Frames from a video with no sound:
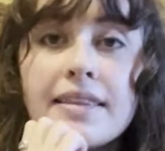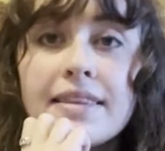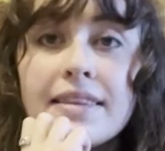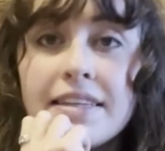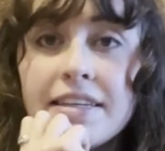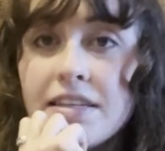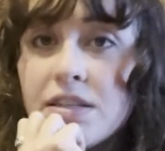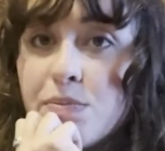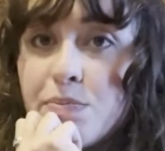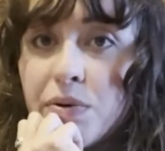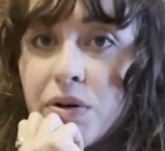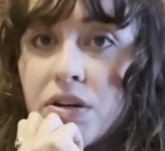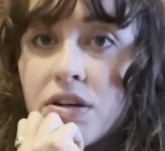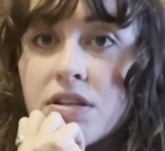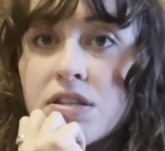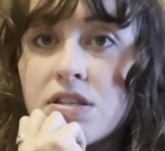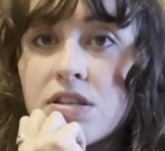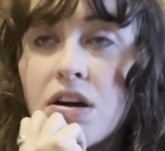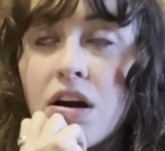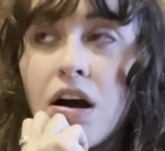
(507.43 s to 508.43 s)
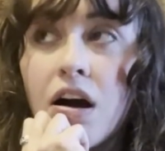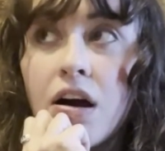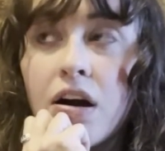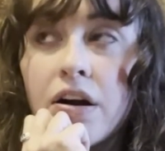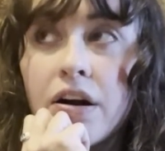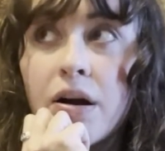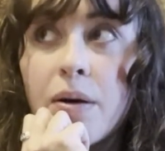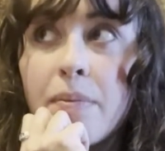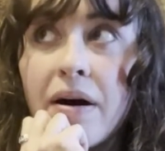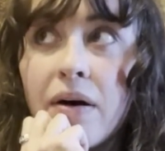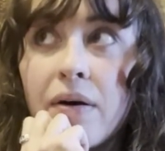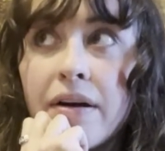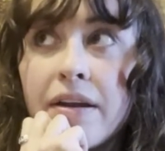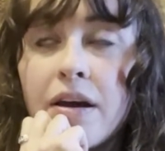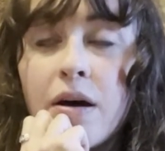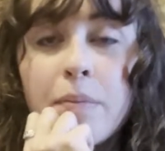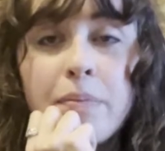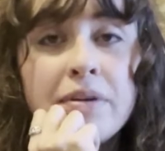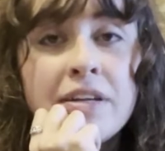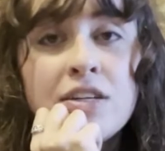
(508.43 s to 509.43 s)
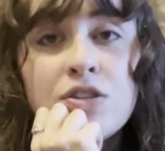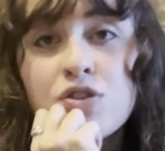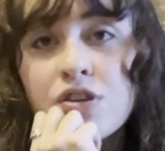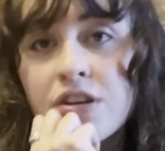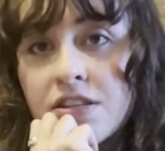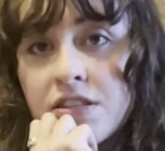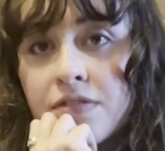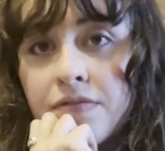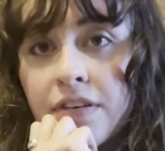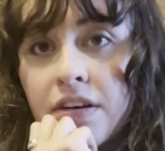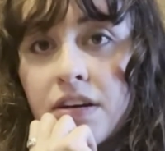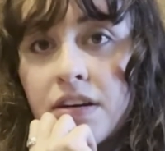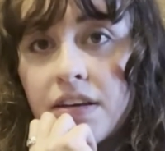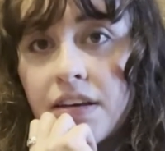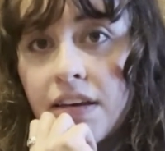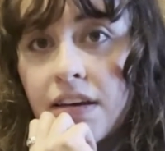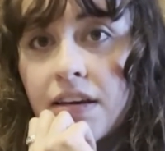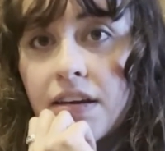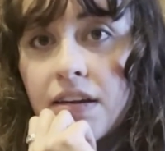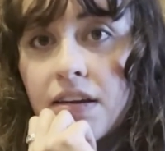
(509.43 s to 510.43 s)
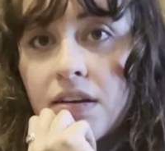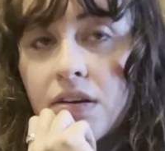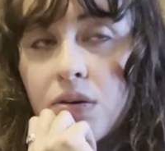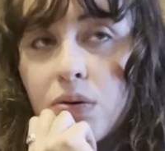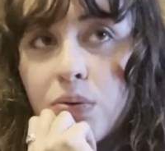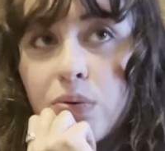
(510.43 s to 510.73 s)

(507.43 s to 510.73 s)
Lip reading: These books are about an uppity trust fund kid